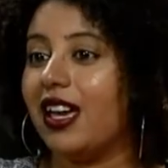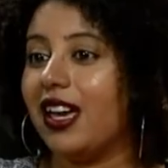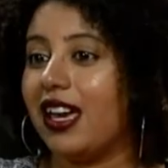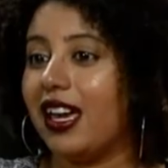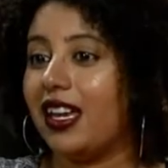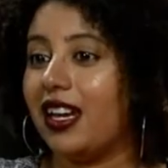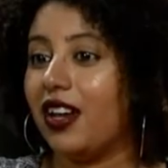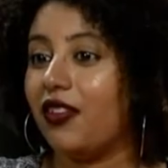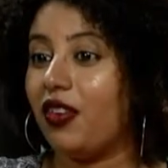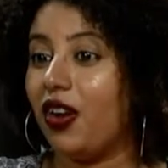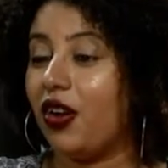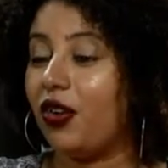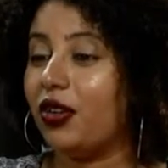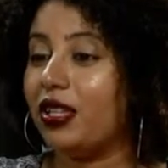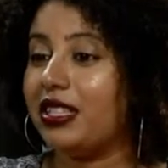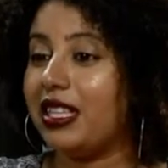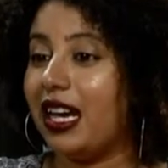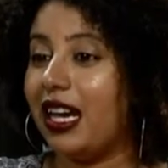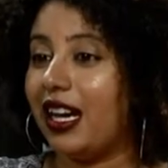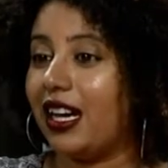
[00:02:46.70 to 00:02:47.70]
And I've
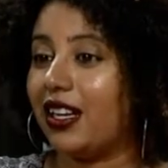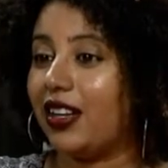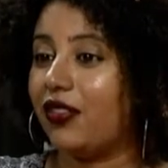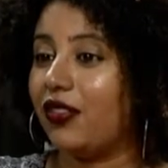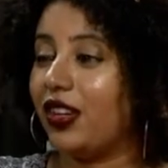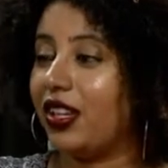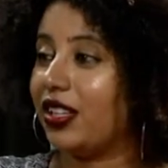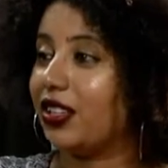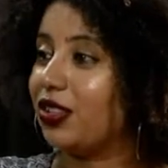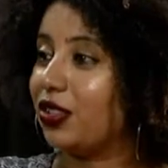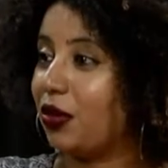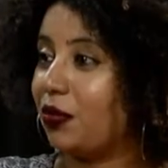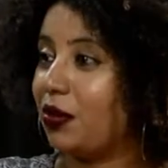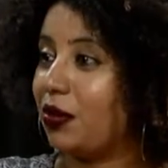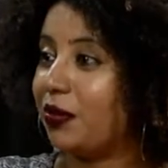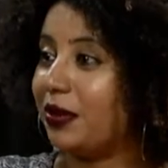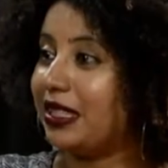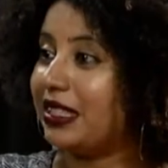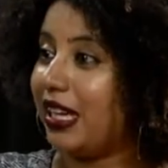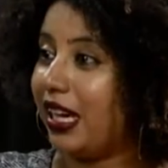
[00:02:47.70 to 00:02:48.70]
always had a very global
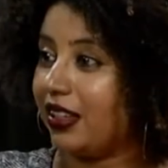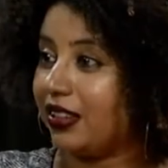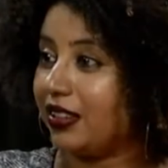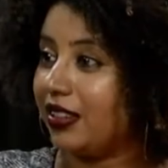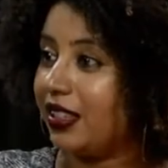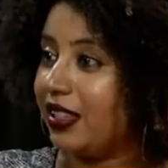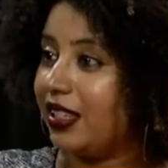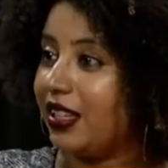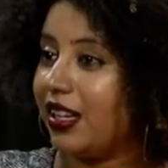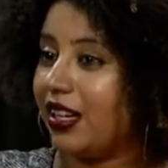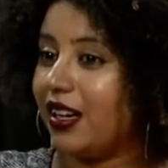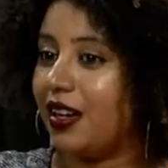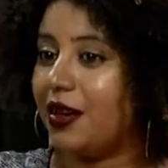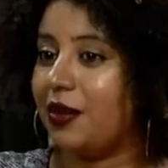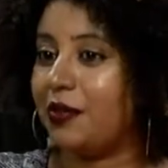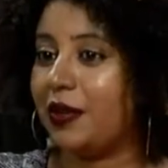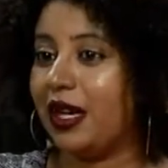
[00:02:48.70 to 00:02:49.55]
mentality, um,